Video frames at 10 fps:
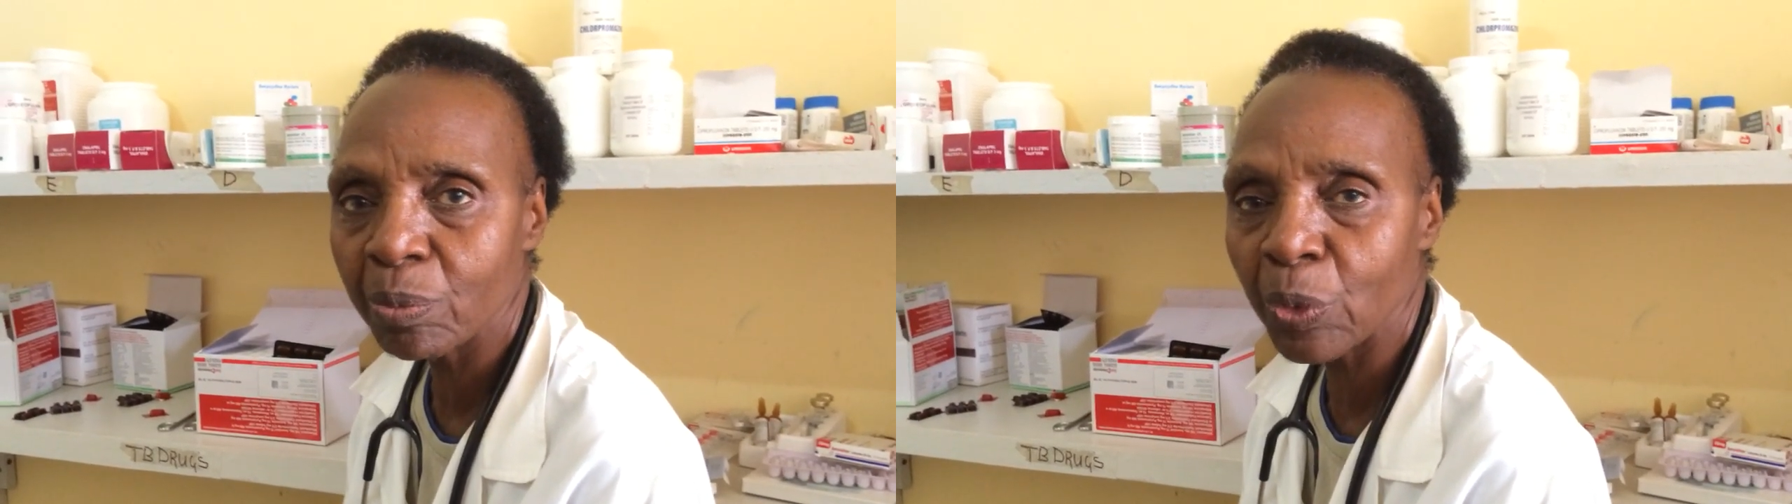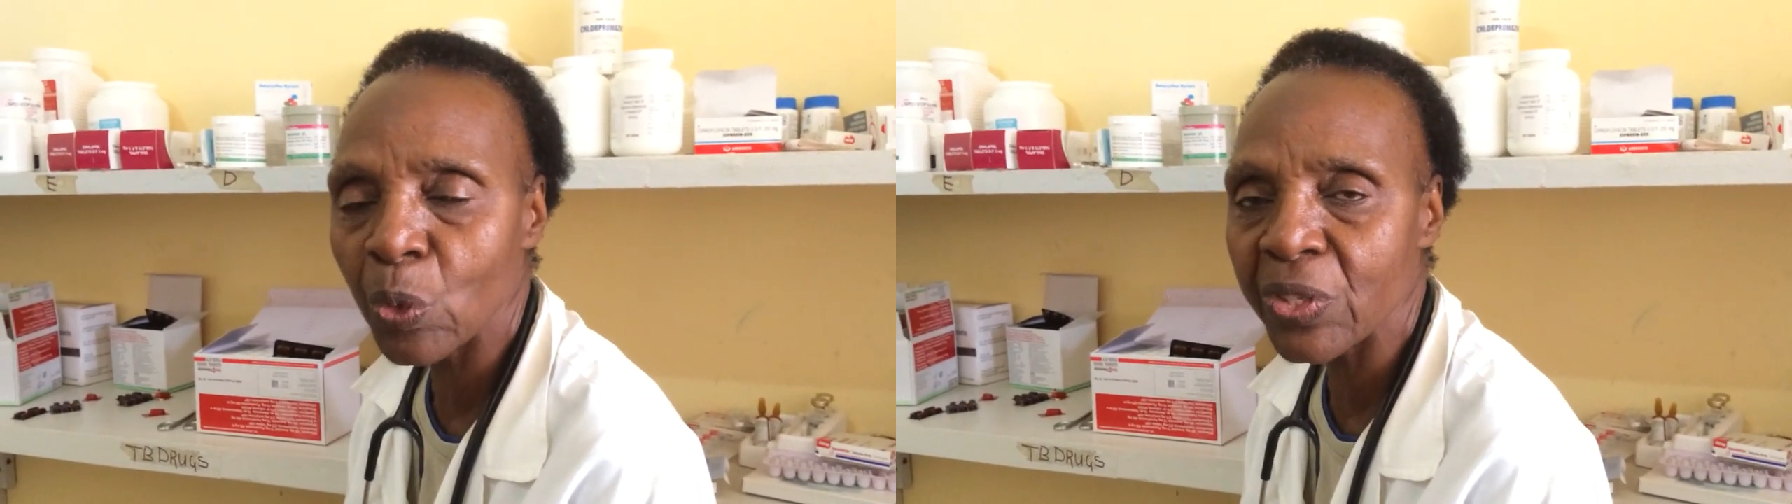
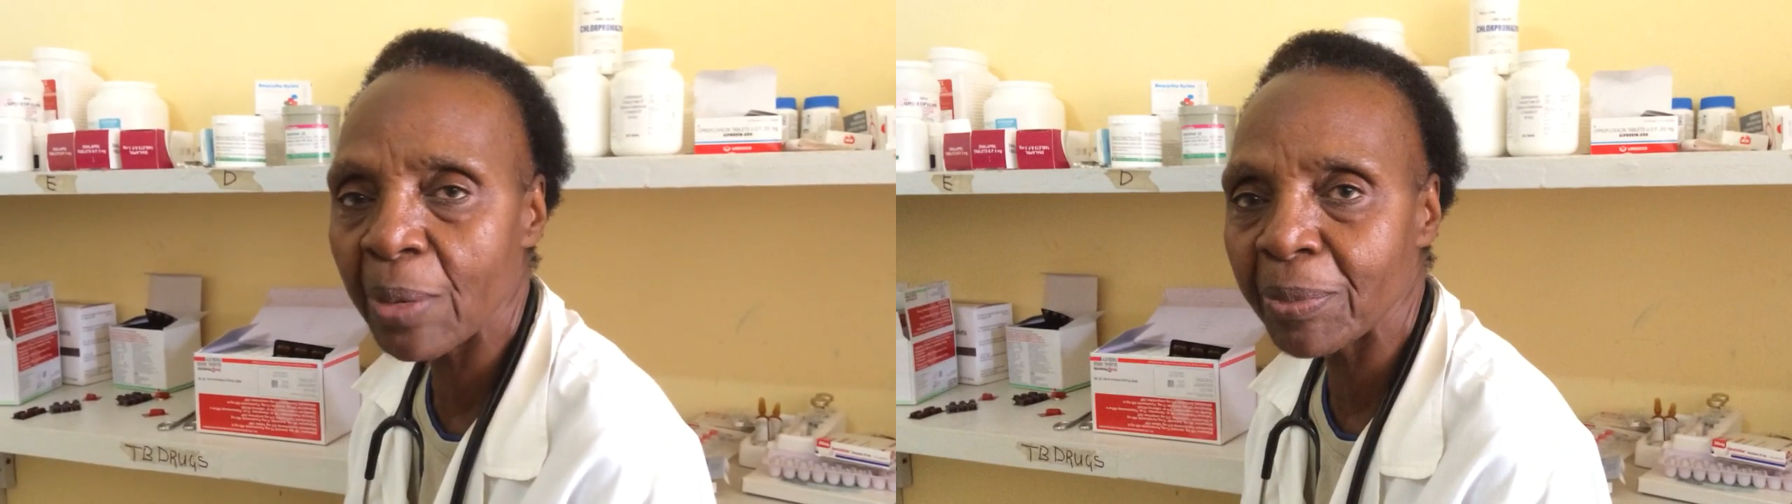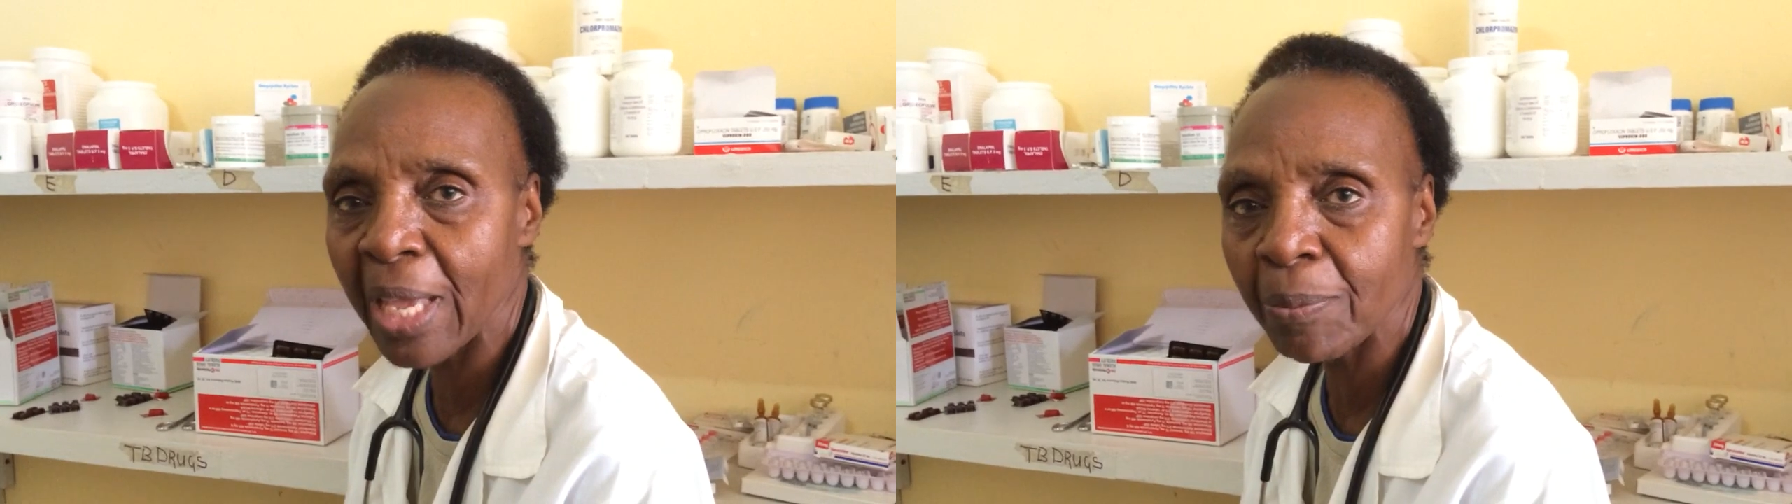because
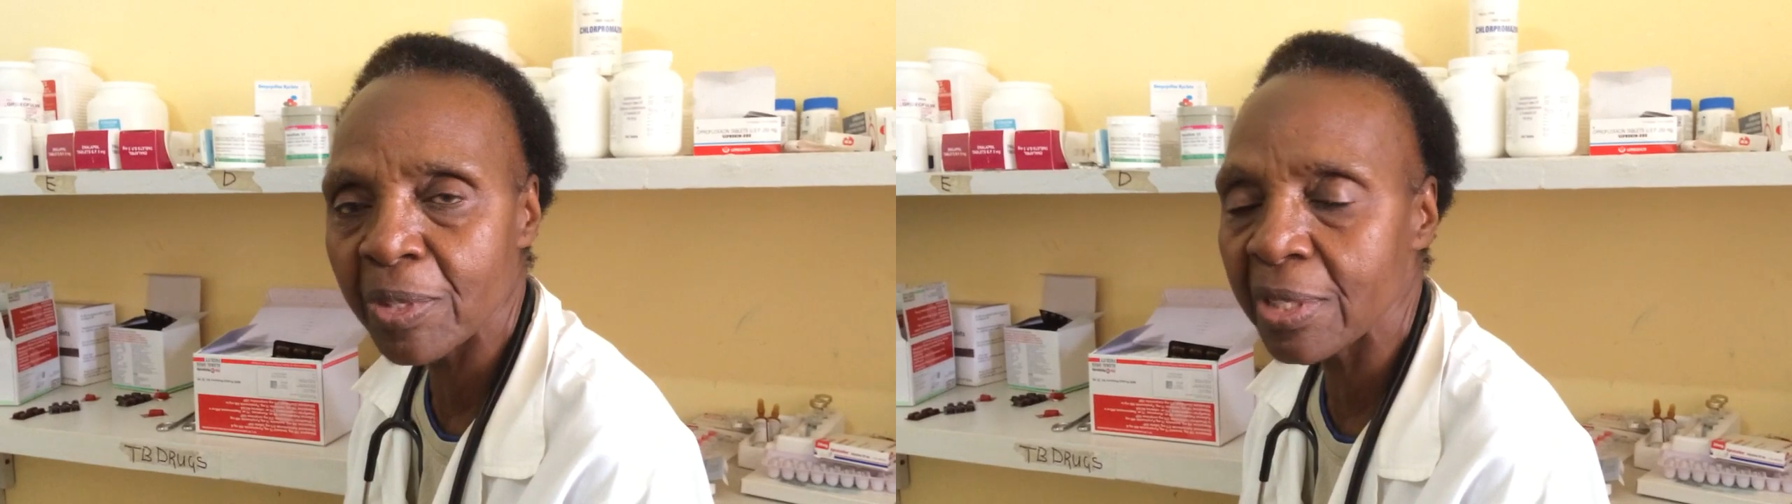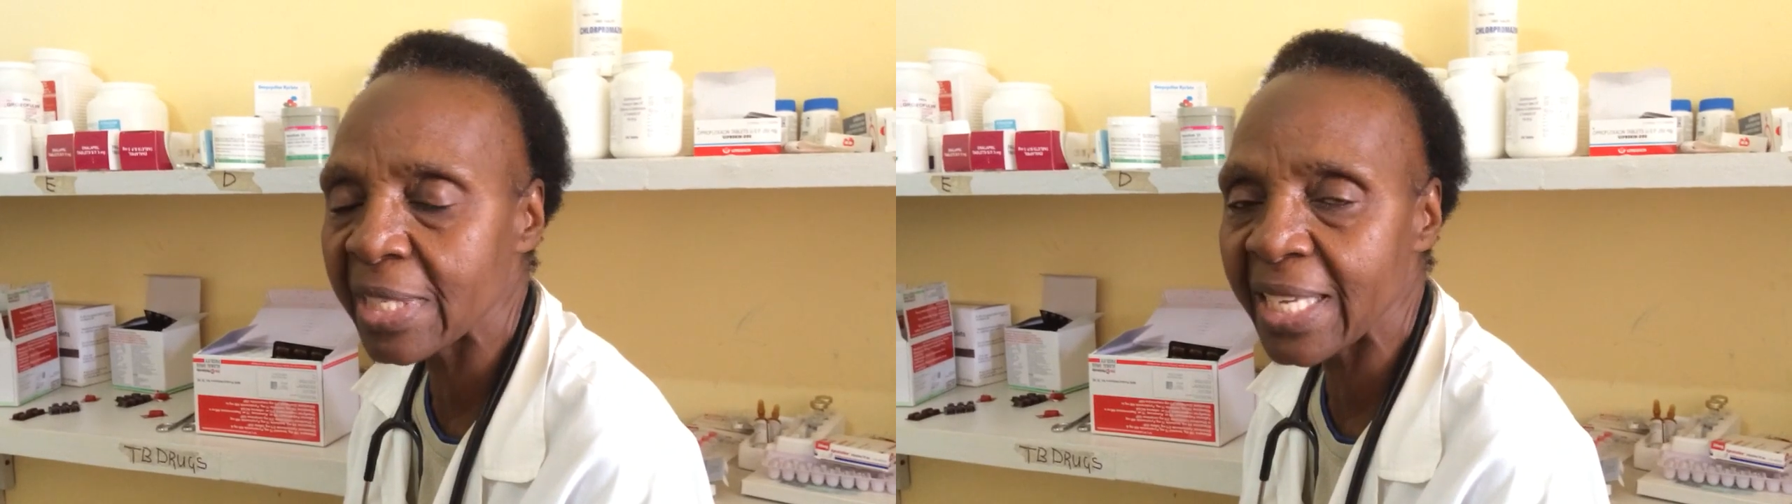
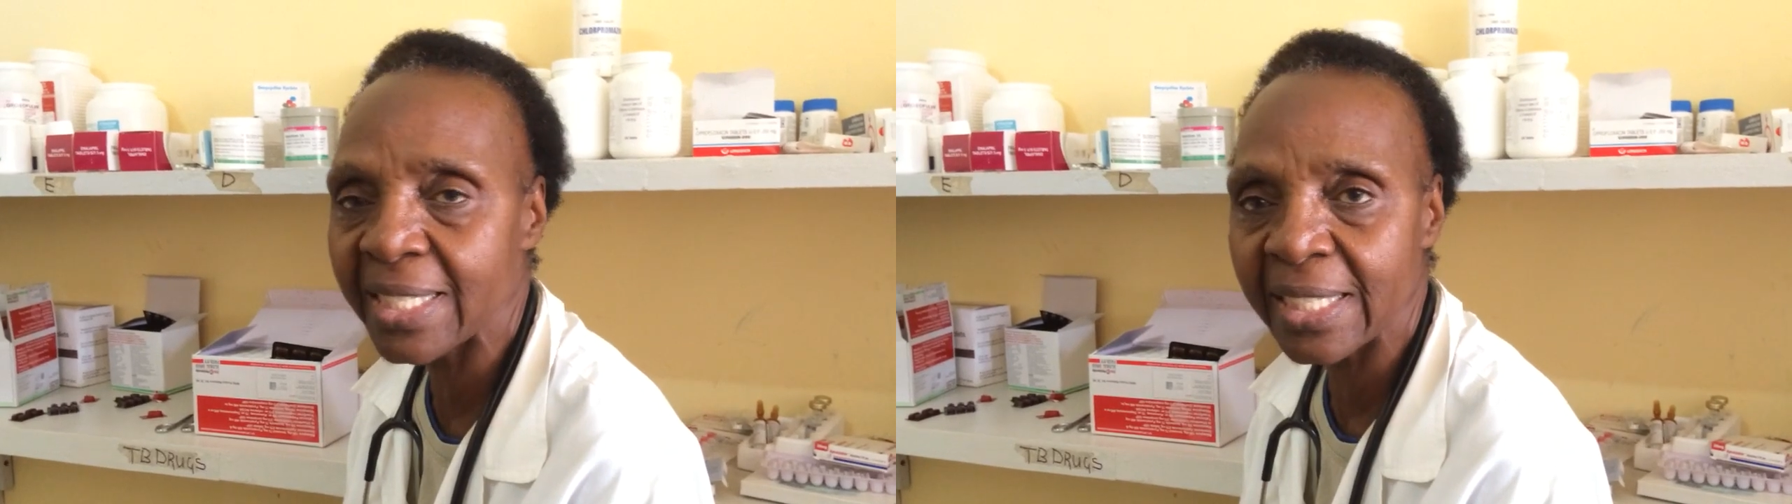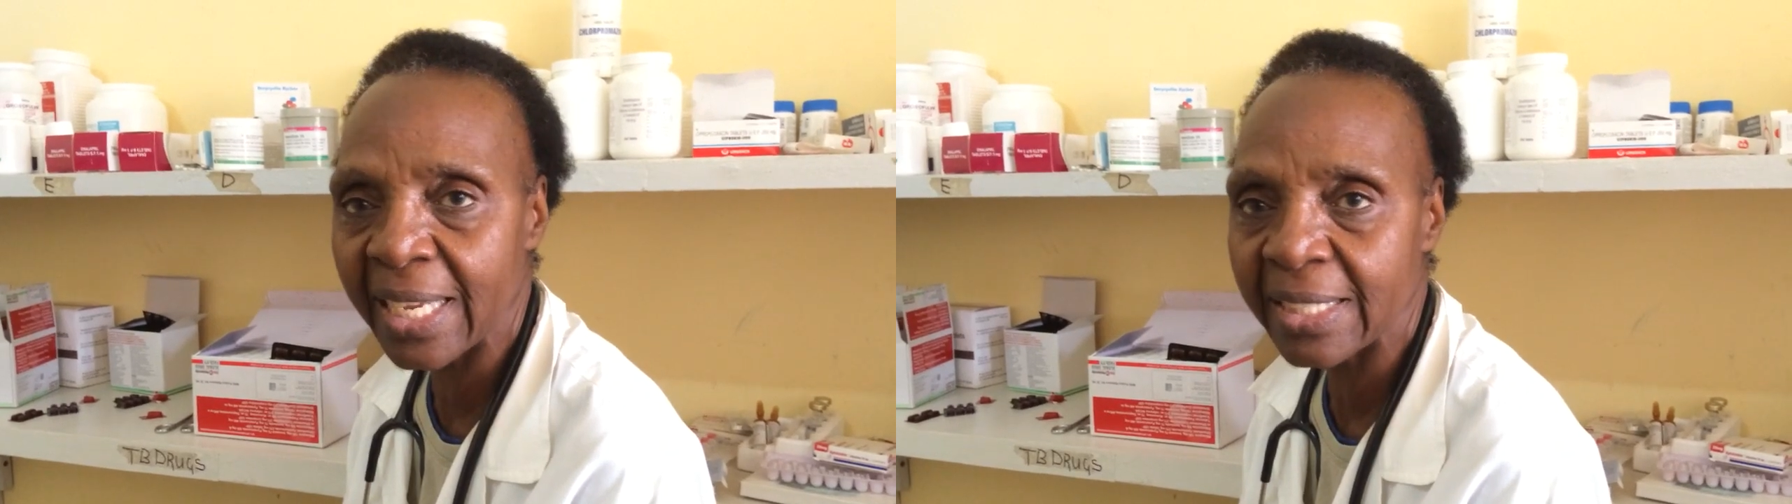sometimes it's
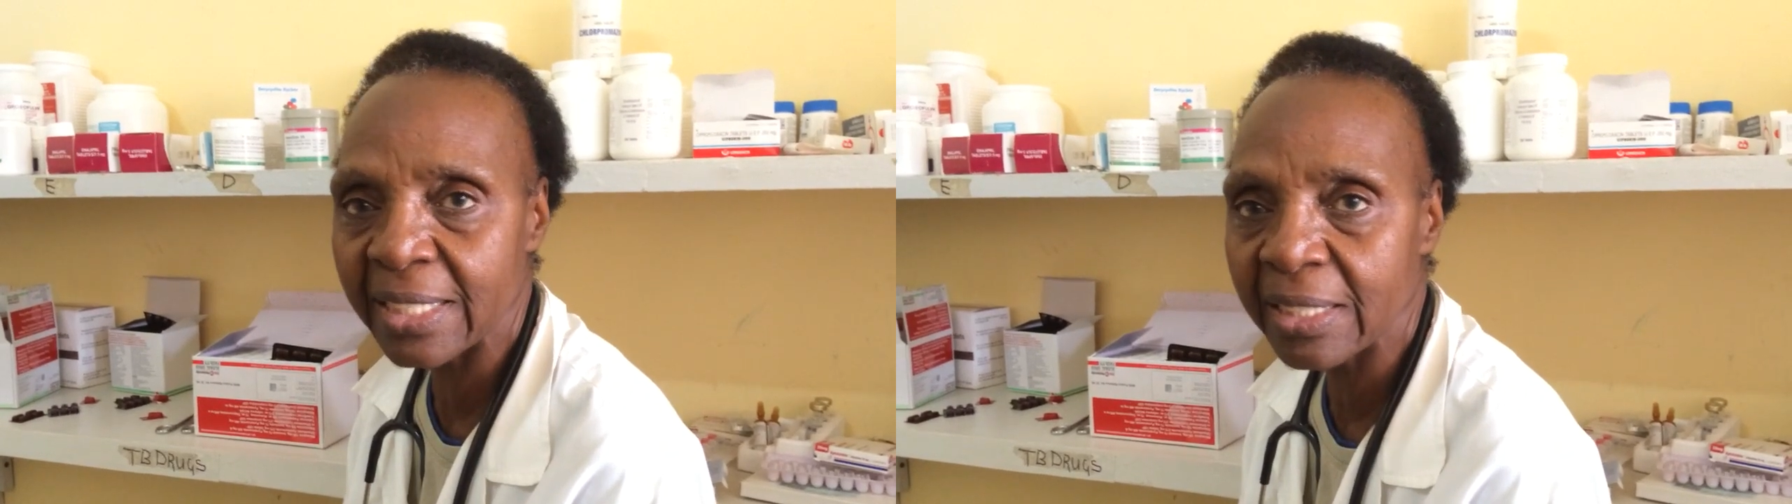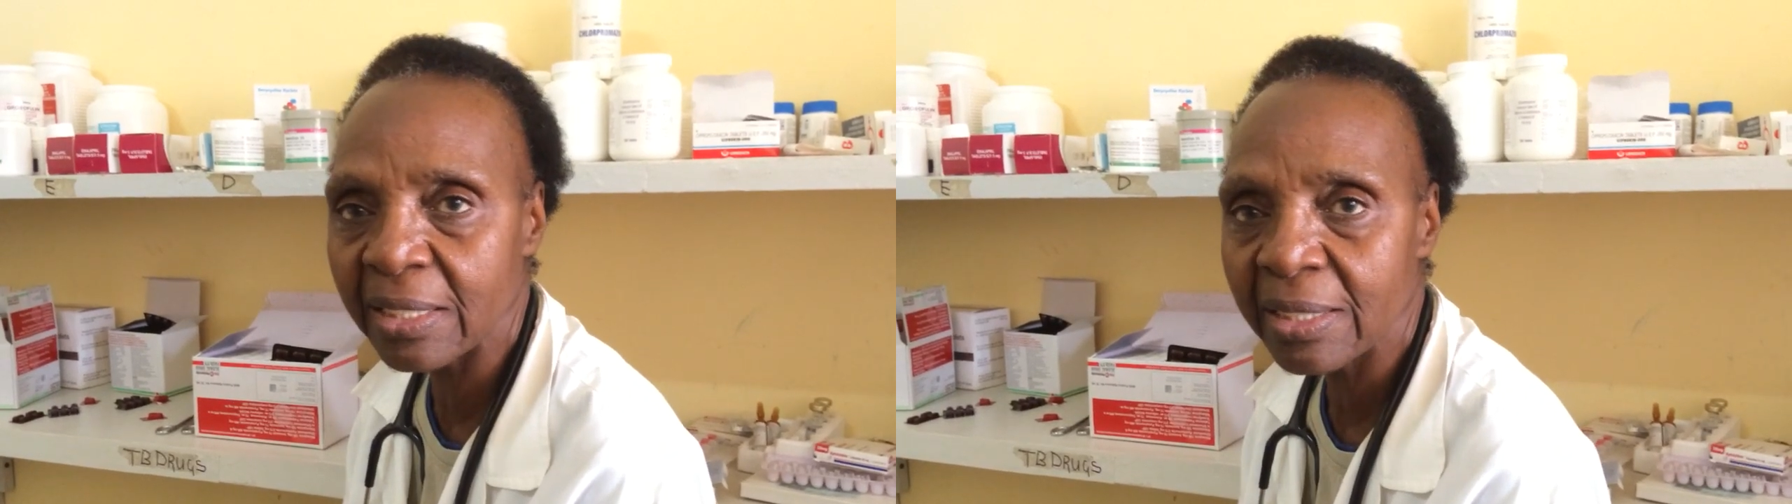just
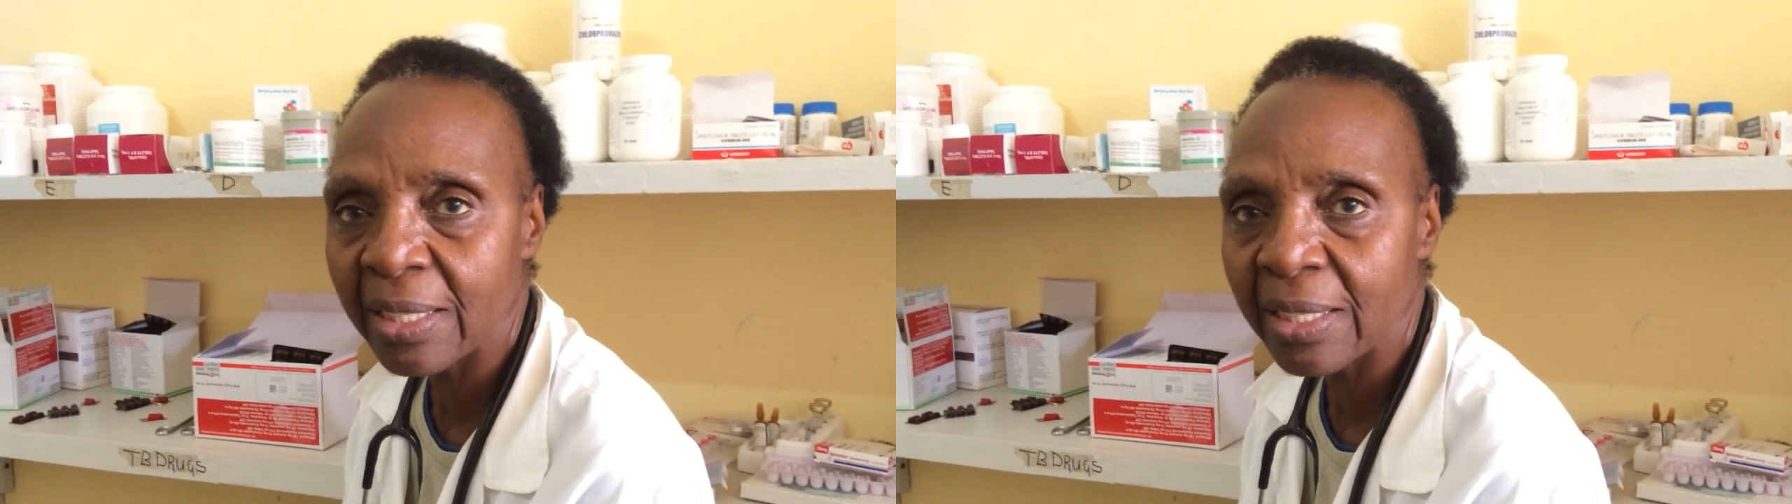writing.